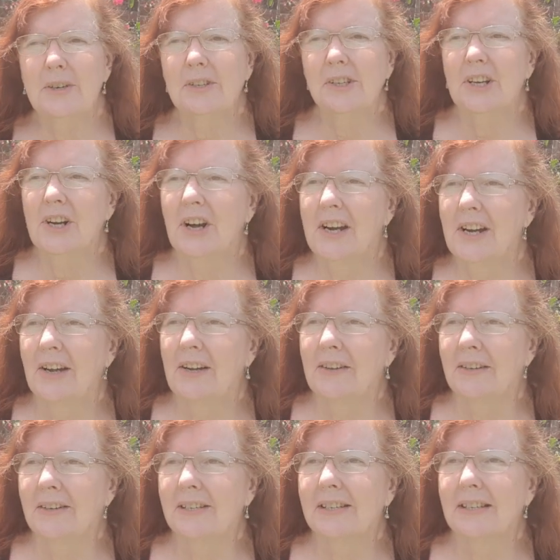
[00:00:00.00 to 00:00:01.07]
else can I
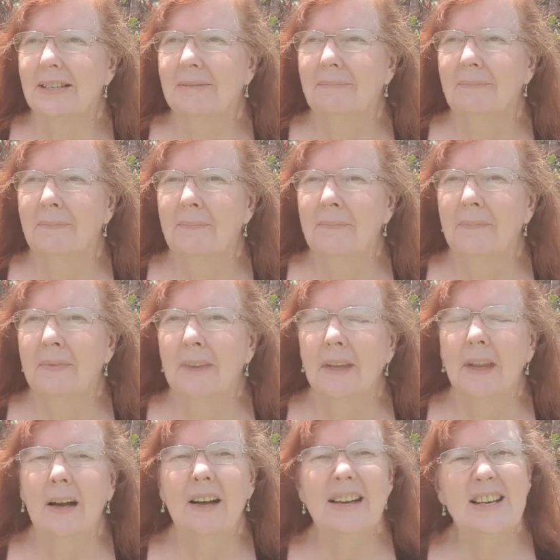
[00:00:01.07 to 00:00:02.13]
notice?
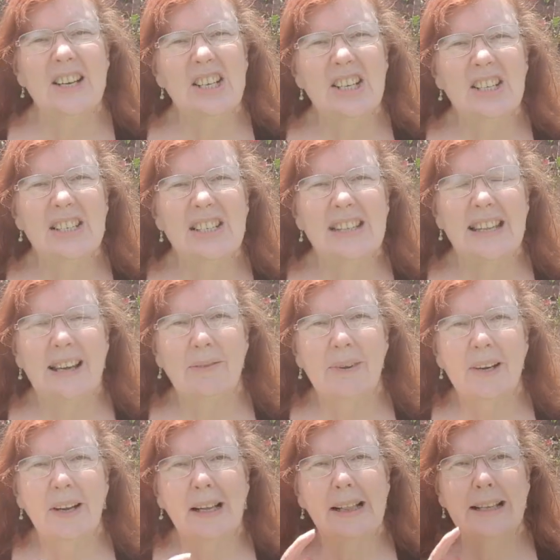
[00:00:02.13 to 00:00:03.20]
I notice that
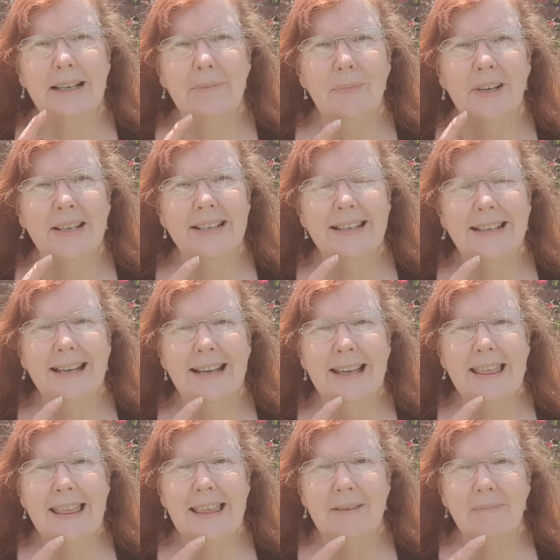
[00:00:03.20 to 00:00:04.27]
when I clean my teeth,